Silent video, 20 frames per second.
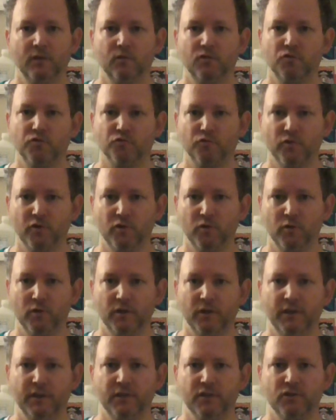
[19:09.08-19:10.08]

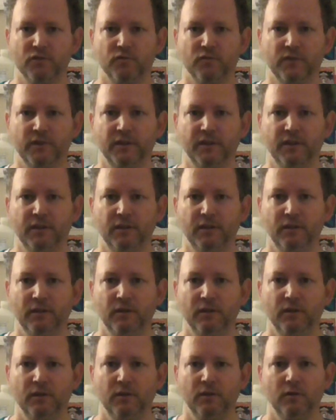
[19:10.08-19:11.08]
stroke history,
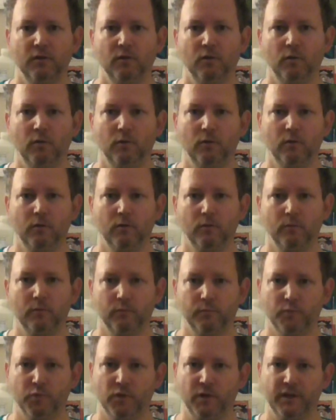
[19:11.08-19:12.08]

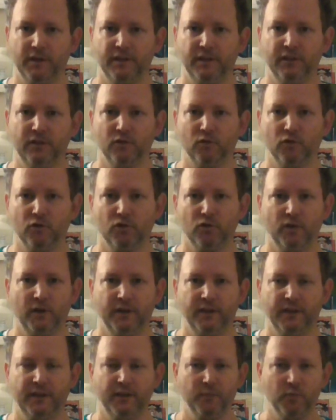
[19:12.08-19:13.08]
pregnant or
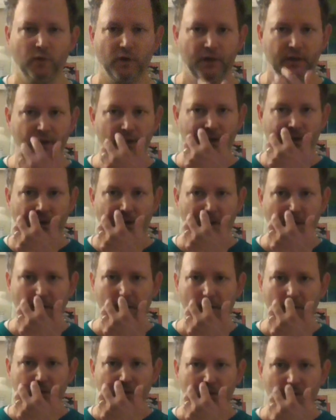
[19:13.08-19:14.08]
trying to get pregnant,
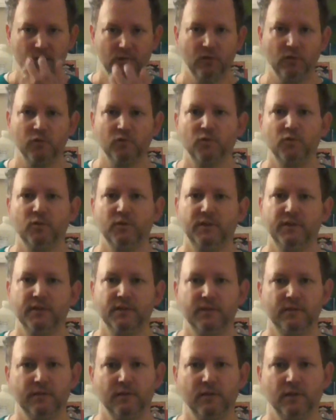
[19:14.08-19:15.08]
don't do
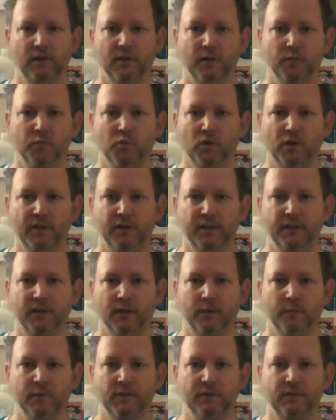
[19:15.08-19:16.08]
these
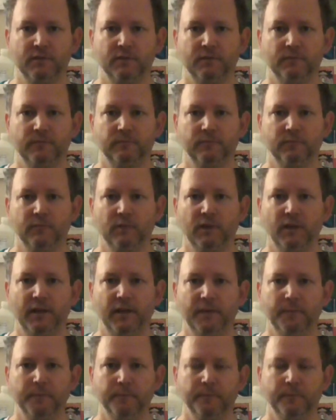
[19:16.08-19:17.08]
pranayamas,
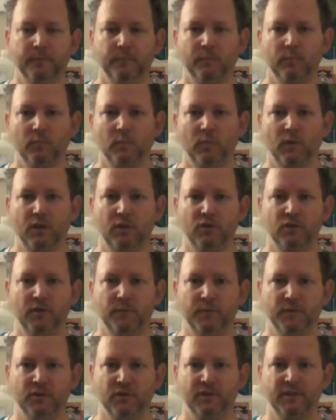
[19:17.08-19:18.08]
okay? I should
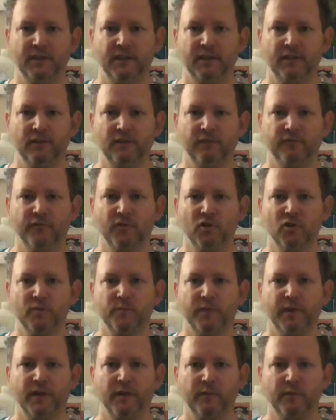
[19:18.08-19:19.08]
have mentioned that in the
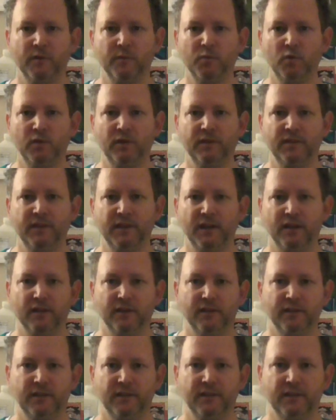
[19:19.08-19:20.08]
first, but I'm going to put it down
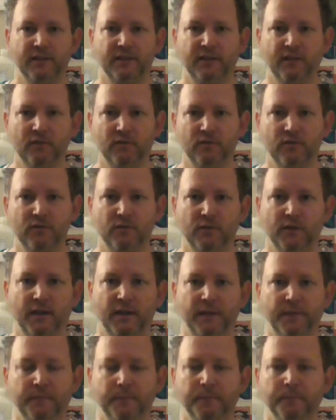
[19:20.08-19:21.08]
in the details,
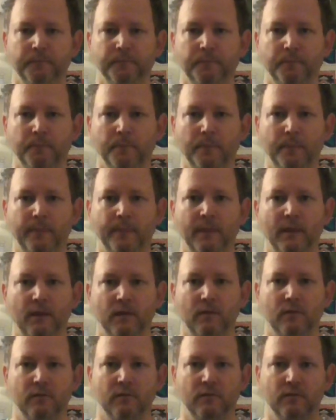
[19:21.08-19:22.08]
okay?
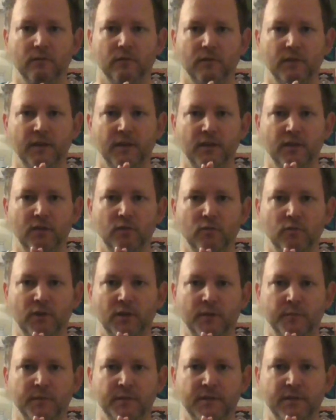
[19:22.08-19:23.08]
Thank you.
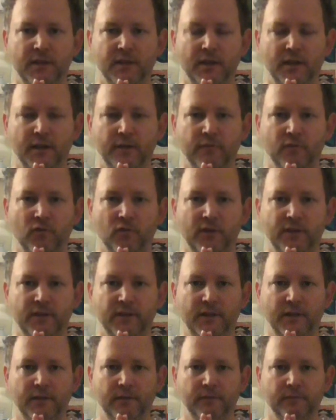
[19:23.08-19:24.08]
Namaste. Have a great
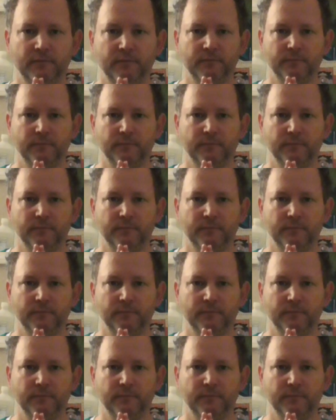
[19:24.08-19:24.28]
day.